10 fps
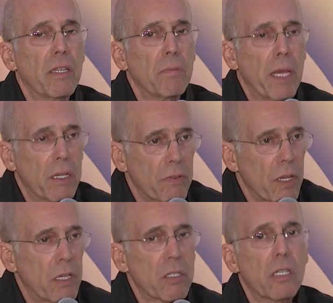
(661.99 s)
the amount of
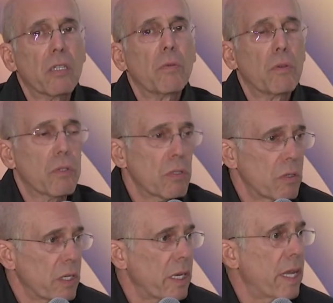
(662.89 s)
content that we were
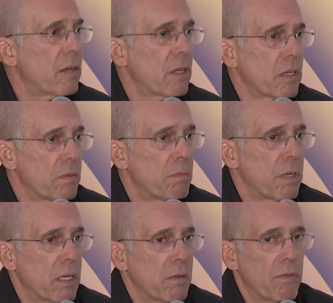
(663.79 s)
turning out on a,
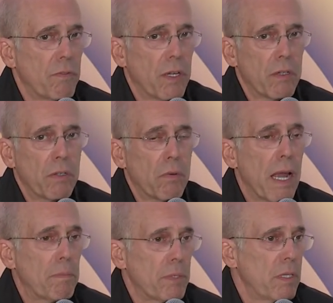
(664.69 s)
on a very
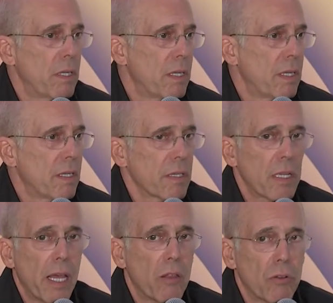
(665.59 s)
rapid
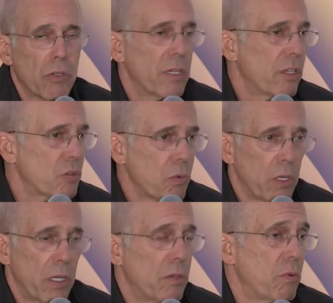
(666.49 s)
calendar, it's
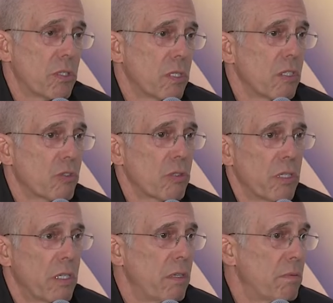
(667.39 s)
one, it was
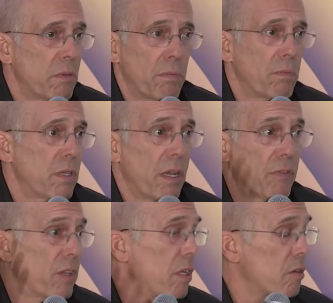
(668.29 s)
literally a, an
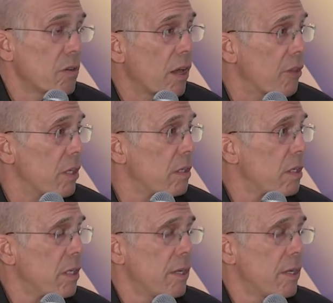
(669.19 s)
everything or nothing.